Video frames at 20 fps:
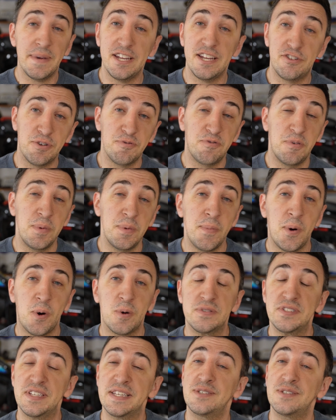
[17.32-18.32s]
Adrian from
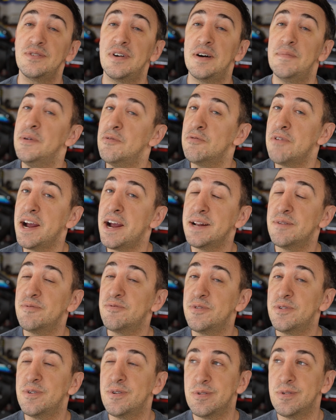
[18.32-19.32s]
eMotorcycle. I've been riding
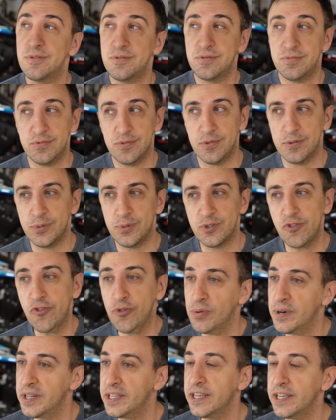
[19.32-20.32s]
for almost
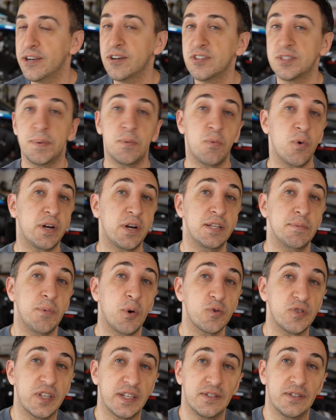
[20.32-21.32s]
20 years. I've been working in the
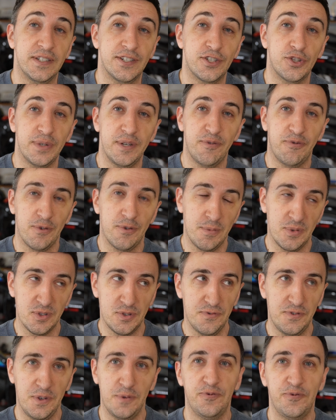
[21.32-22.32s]
motorcycle industry for
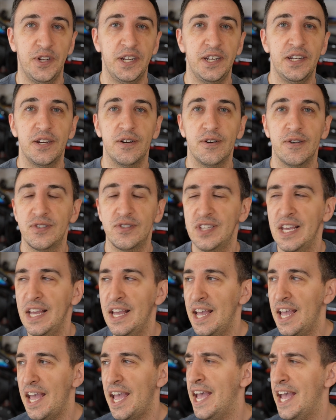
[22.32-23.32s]
almost 15 years.
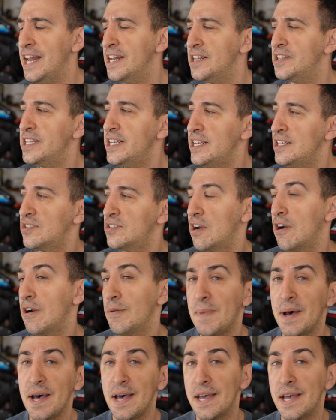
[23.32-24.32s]
And these are
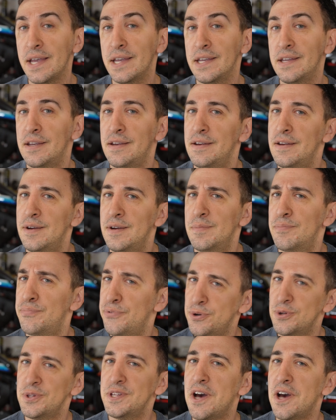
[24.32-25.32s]
my
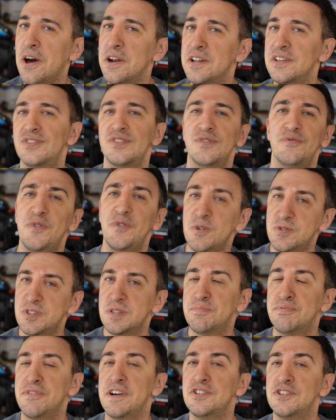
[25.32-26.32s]
brutally honest first
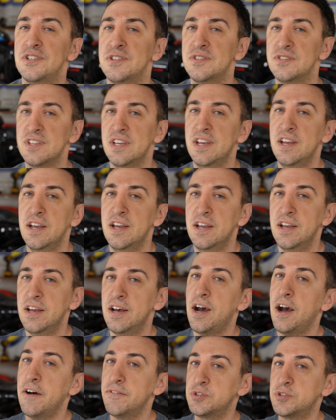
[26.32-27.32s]
impressions
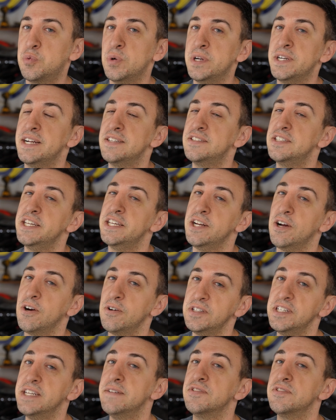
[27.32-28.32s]
of the 2019
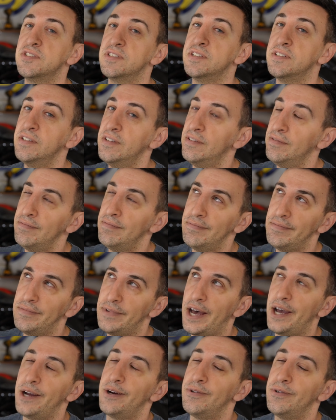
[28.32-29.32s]
Harley-Davidson
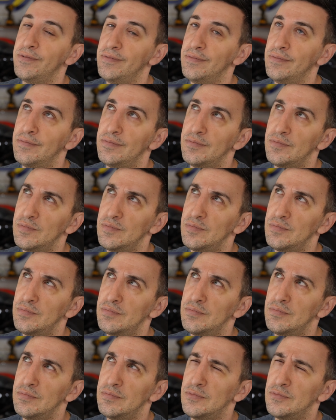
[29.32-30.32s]
Iron.
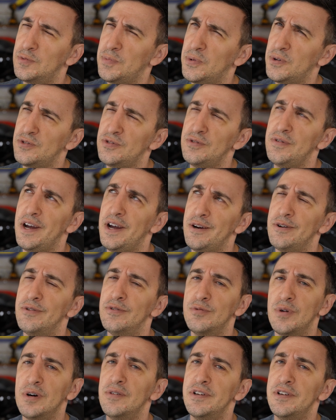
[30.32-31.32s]
Sportster Iron
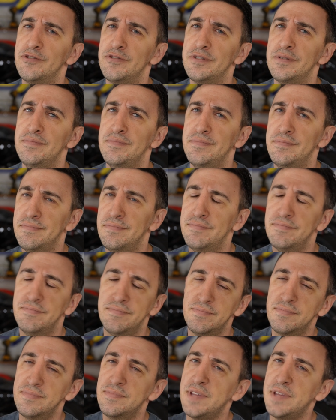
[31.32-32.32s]
1200,
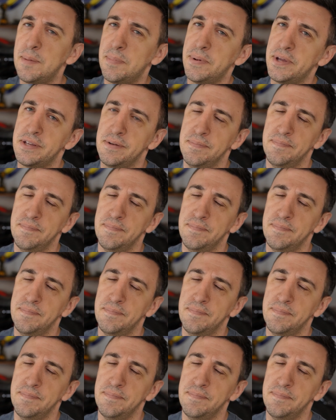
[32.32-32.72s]
that bike.